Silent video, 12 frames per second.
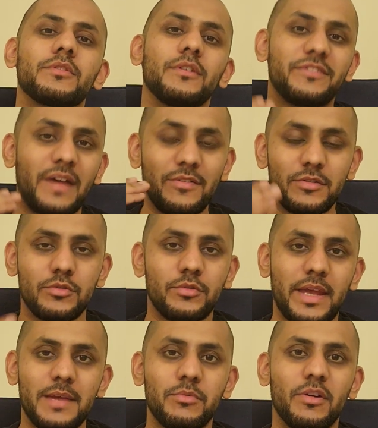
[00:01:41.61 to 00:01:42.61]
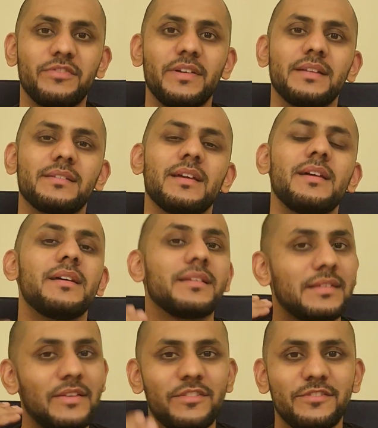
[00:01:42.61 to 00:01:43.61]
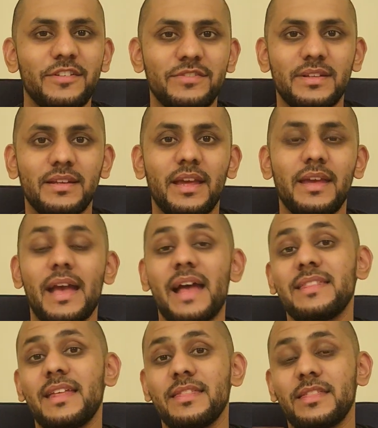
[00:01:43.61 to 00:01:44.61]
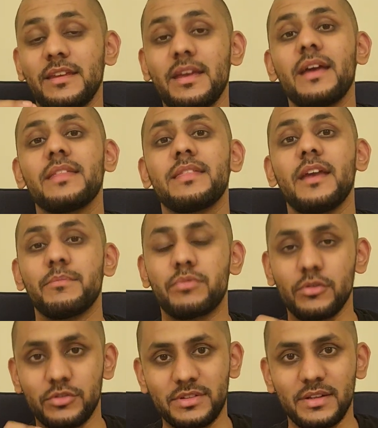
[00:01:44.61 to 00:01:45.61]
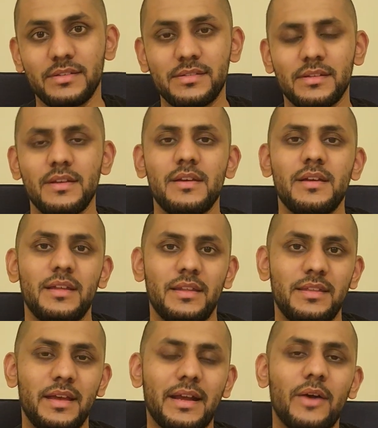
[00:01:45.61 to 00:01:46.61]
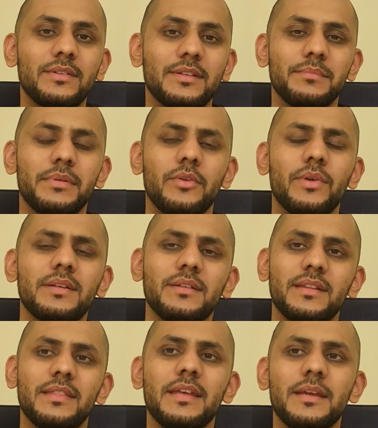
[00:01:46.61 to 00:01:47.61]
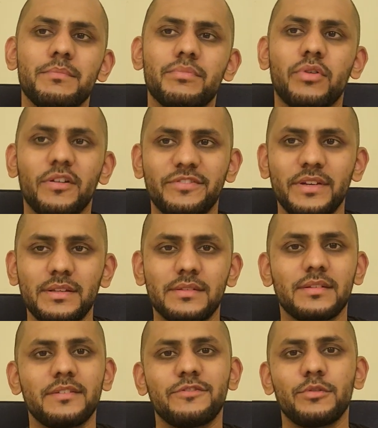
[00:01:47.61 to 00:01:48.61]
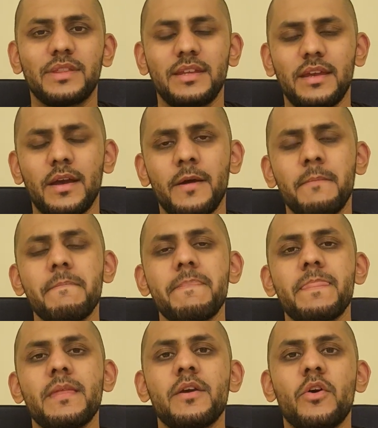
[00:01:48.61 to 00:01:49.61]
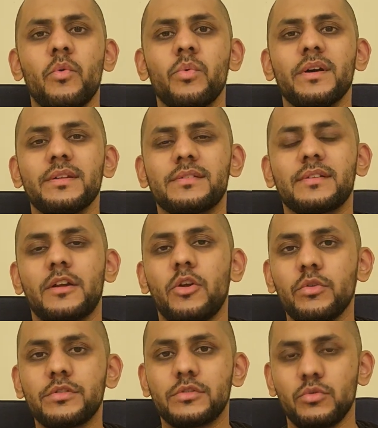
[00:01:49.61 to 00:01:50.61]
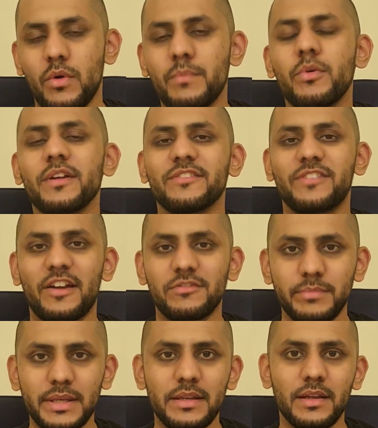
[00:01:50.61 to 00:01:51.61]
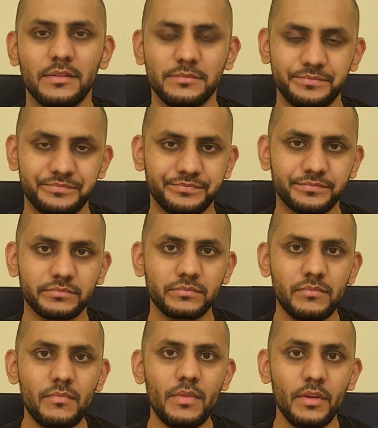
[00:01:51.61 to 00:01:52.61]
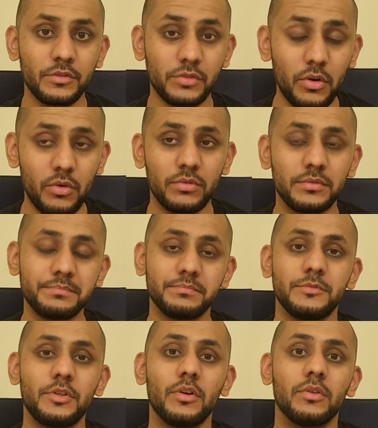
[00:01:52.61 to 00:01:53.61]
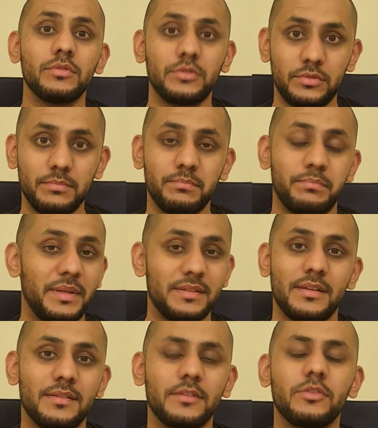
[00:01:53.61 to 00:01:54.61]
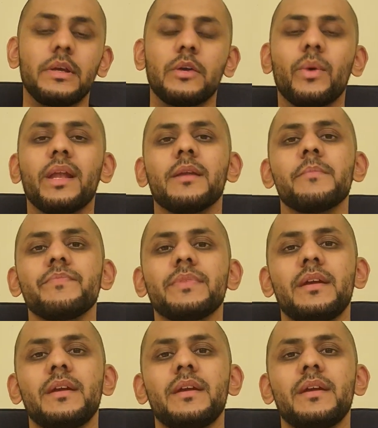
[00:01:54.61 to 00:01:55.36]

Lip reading: So 500K profit, 750K. And then the year they approached us, the accounting period, the profit for the year was close to 1.5 million. So, business is doing well.